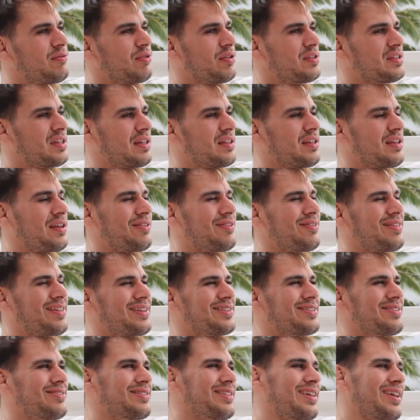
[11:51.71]
Whereas like the other
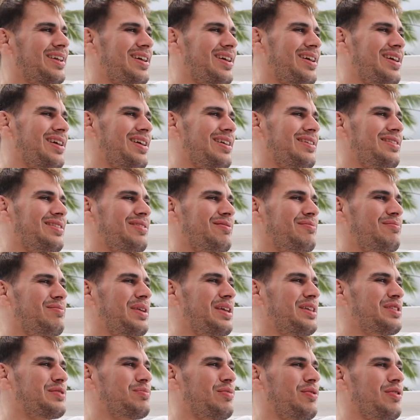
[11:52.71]
things, I was like, I did
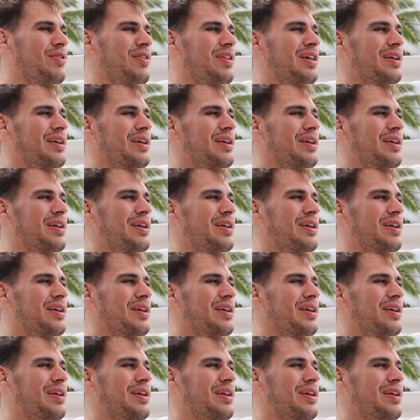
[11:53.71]
baseball.